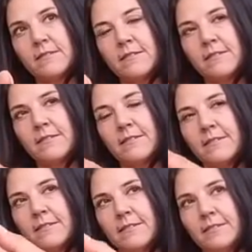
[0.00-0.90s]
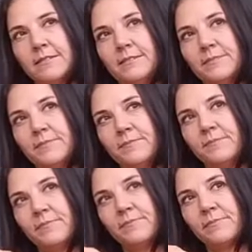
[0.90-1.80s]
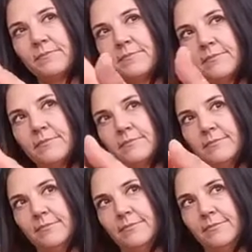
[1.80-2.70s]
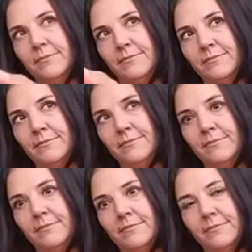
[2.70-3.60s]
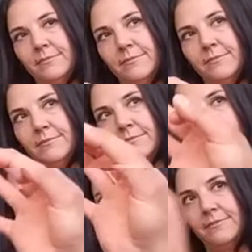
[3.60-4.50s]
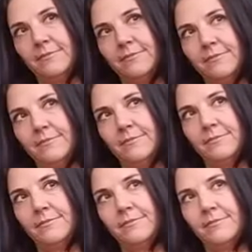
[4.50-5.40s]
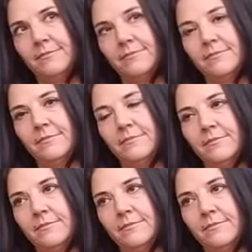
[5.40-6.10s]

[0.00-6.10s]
The person shown says nothing.